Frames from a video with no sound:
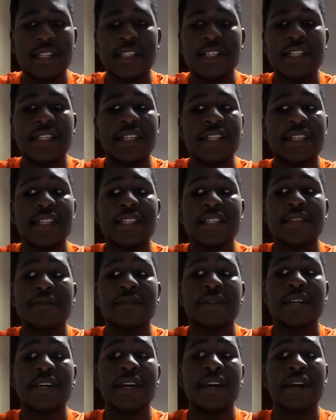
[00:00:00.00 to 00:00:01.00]
She's
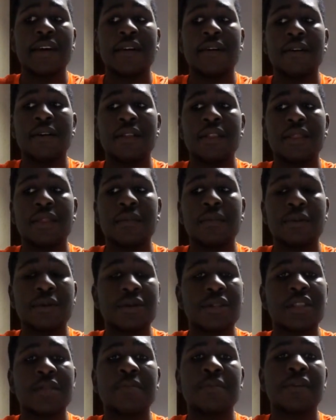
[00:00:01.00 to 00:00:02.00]
the
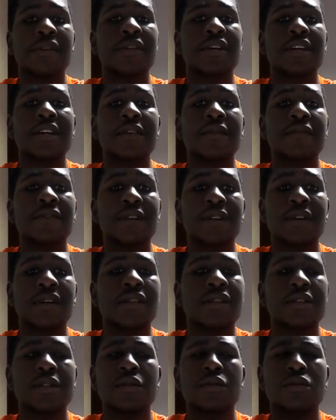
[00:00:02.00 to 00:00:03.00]
most sympathetic vil-
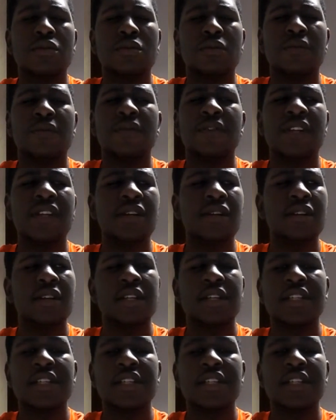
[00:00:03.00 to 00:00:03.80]
villain.